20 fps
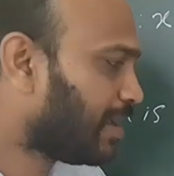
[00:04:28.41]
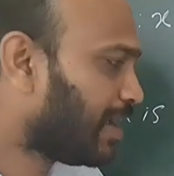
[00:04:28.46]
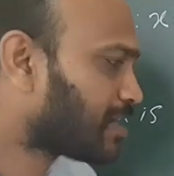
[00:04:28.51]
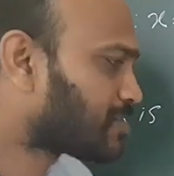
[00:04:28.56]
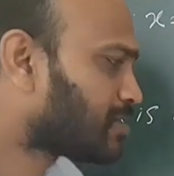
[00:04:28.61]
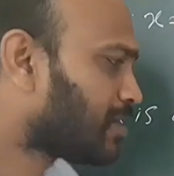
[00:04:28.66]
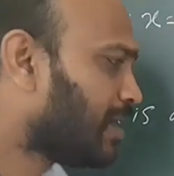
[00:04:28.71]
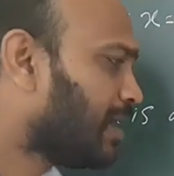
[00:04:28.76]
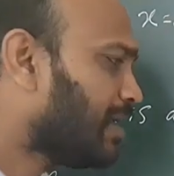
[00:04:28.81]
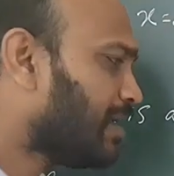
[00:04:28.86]

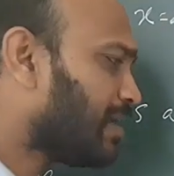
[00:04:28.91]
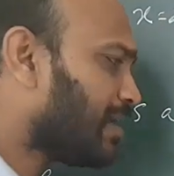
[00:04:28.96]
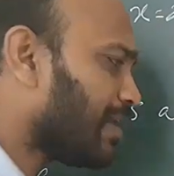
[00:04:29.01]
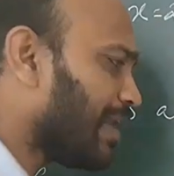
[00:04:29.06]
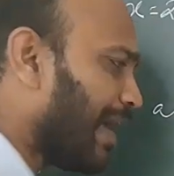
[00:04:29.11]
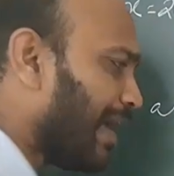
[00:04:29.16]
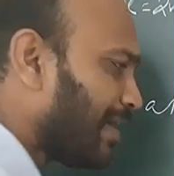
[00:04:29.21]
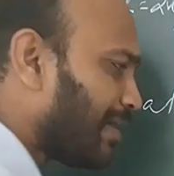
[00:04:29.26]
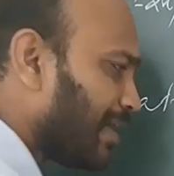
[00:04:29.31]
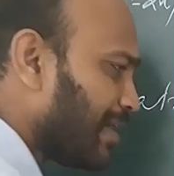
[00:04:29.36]
Actually
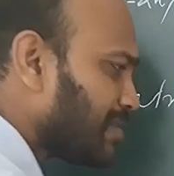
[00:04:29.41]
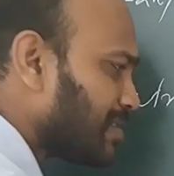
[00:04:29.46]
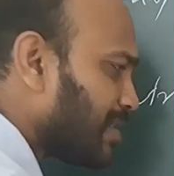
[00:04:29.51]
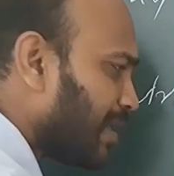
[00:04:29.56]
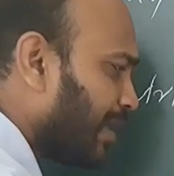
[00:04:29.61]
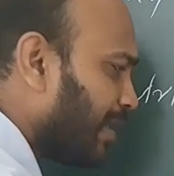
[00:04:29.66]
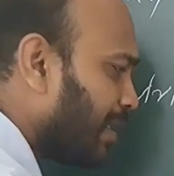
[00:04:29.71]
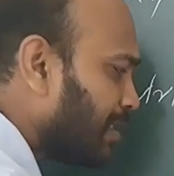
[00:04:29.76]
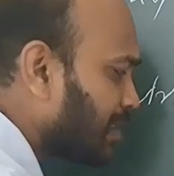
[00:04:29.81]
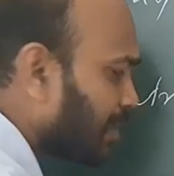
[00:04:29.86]
right hand
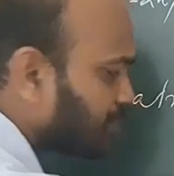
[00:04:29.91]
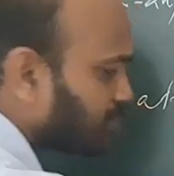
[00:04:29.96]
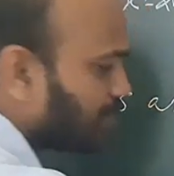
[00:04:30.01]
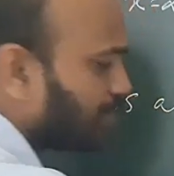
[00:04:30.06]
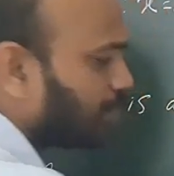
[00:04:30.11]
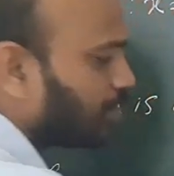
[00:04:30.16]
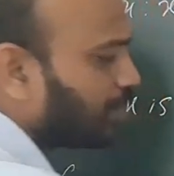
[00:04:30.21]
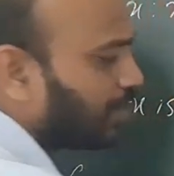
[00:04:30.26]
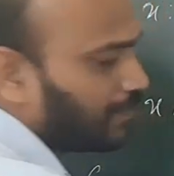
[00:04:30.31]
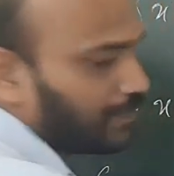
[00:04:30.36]
side is
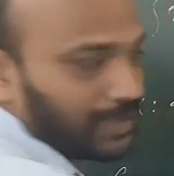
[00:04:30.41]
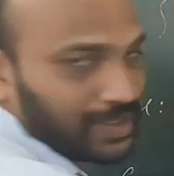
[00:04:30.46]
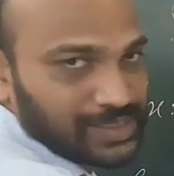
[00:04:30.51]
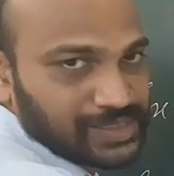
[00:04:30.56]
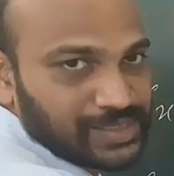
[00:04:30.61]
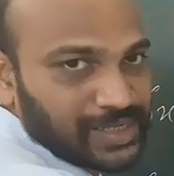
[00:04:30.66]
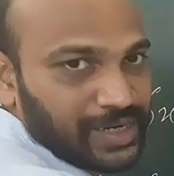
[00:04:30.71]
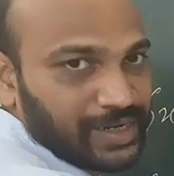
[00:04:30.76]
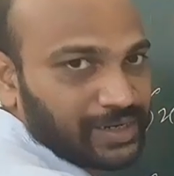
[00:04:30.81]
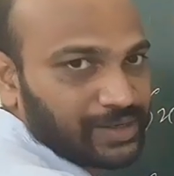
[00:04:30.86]
subset to left
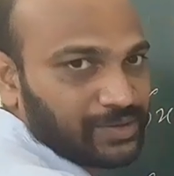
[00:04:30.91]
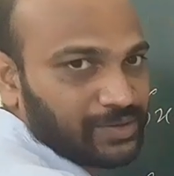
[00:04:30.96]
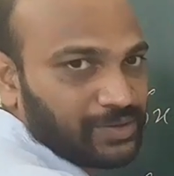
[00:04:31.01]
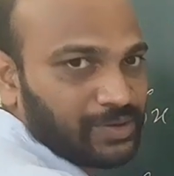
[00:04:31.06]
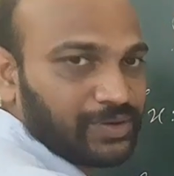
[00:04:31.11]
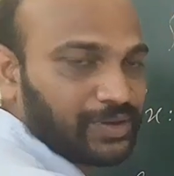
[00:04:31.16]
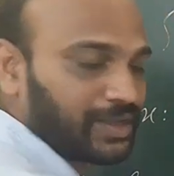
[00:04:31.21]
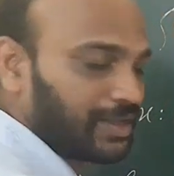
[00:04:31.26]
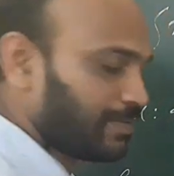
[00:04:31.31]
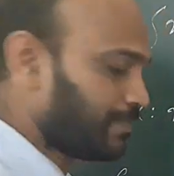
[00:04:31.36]
hand side.
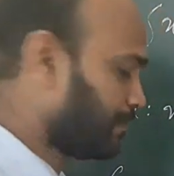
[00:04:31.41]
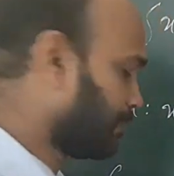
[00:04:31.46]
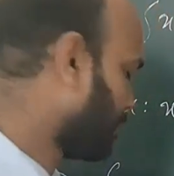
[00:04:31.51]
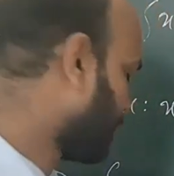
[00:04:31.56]
Okay.